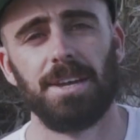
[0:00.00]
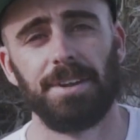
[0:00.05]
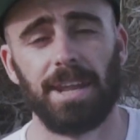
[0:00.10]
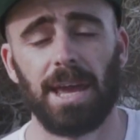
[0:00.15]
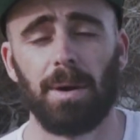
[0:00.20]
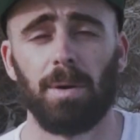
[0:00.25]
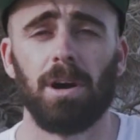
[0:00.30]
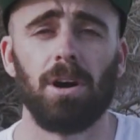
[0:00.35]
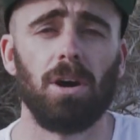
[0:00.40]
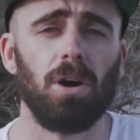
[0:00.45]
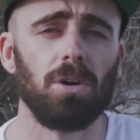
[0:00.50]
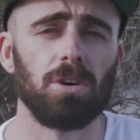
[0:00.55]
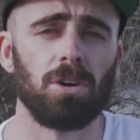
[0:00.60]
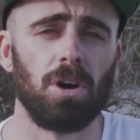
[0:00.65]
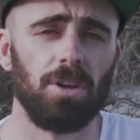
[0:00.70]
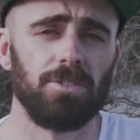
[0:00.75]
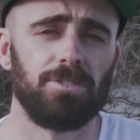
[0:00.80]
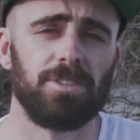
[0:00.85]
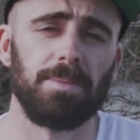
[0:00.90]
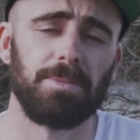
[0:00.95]
Now our whole
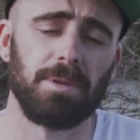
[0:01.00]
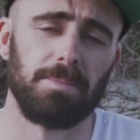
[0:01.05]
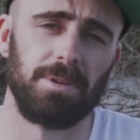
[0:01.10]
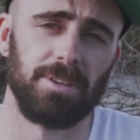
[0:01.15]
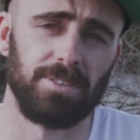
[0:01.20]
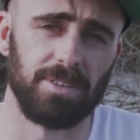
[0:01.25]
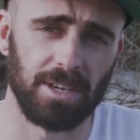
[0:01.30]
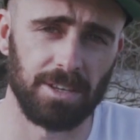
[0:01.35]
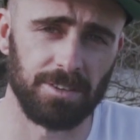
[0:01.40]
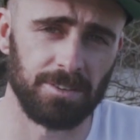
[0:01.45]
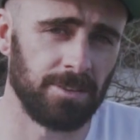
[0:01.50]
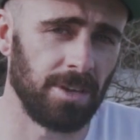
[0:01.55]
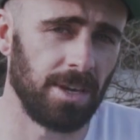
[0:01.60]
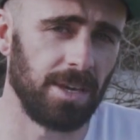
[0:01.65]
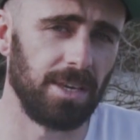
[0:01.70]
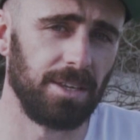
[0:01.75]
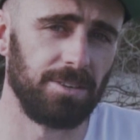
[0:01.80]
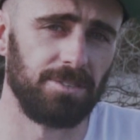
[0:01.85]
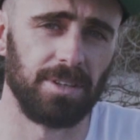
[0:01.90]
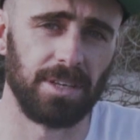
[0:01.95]
concept at Missing at
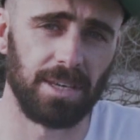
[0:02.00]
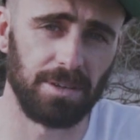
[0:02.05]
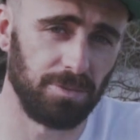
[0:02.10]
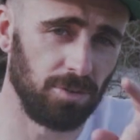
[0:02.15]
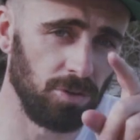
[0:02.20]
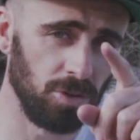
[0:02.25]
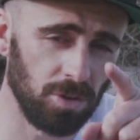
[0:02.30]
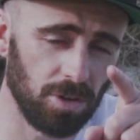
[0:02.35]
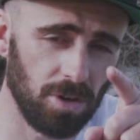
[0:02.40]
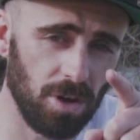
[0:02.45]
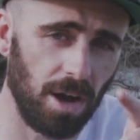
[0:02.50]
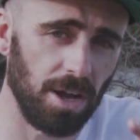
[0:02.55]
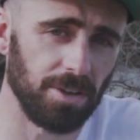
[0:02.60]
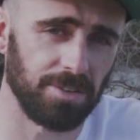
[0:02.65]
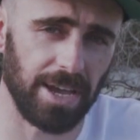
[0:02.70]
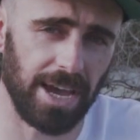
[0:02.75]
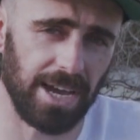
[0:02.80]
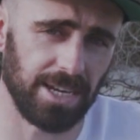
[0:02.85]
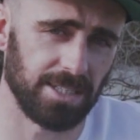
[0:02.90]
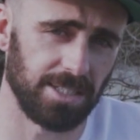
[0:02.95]
Sea is to give you
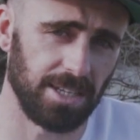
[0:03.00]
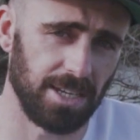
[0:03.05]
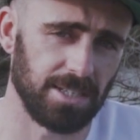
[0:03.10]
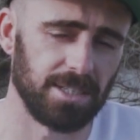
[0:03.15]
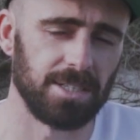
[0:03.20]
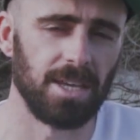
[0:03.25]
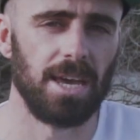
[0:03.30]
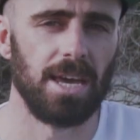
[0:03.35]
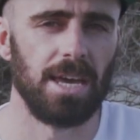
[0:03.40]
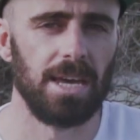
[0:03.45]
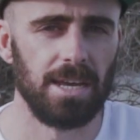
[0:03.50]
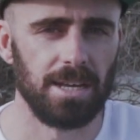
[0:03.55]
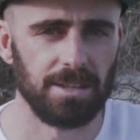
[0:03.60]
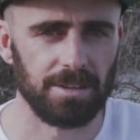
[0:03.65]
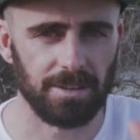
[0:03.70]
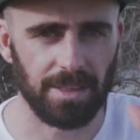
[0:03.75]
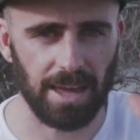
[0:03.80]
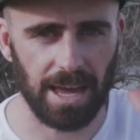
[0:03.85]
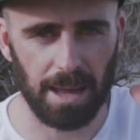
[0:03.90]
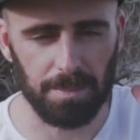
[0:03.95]
guys access
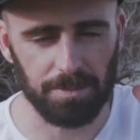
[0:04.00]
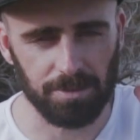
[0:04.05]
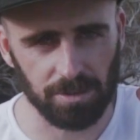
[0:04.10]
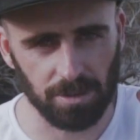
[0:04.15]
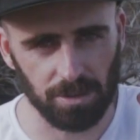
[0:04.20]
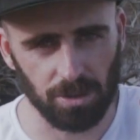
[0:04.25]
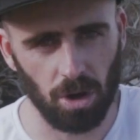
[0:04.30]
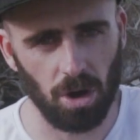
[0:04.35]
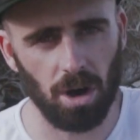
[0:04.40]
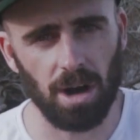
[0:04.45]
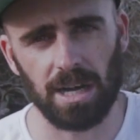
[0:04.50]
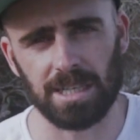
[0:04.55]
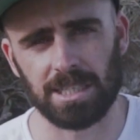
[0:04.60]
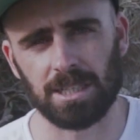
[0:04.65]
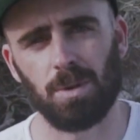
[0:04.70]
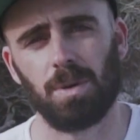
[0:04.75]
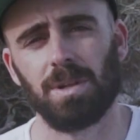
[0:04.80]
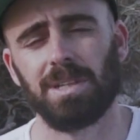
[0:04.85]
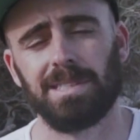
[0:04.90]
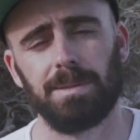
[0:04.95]
to the absolute
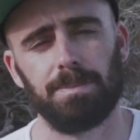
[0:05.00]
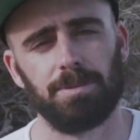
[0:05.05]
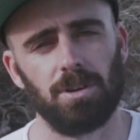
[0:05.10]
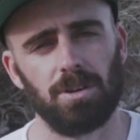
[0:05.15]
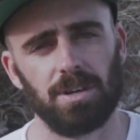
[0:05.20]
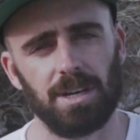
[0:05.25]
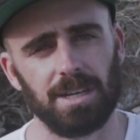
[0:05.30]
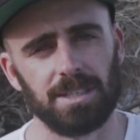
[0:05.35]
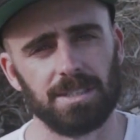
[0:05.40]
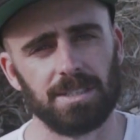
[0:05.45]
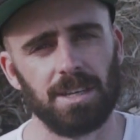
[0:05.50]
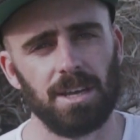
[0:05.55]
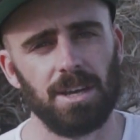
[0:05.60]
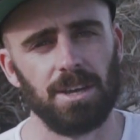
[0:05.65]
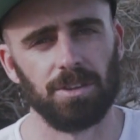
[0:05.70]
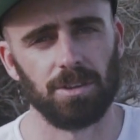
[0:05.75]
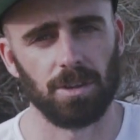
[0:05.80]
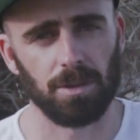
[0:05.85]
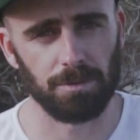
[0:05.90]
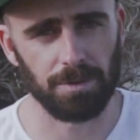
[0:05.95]
highest quality products
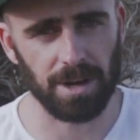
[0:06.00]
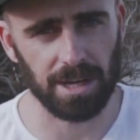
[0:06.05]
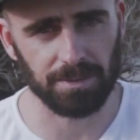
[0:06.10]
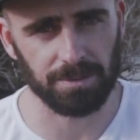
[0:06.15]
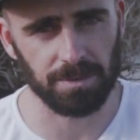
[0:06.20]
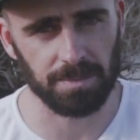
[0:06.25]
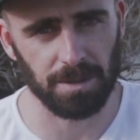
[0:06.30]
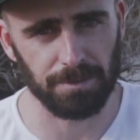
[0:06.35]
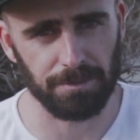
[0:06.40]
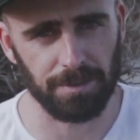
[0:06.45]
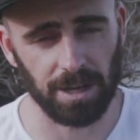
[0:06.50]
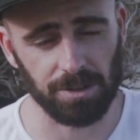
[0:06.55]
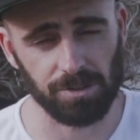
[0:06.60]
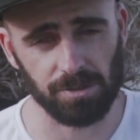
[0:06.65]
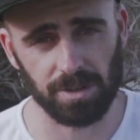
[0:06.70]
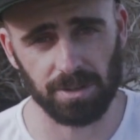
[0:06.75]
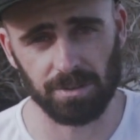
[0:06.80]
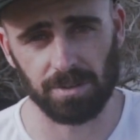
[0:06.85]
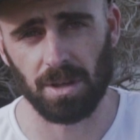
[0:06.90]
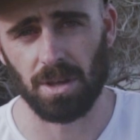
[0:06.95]
direct from the
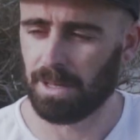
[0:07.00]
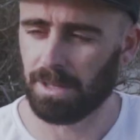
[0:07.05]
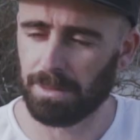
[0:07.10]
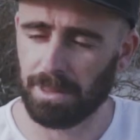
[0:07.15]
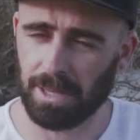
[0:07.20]
factories.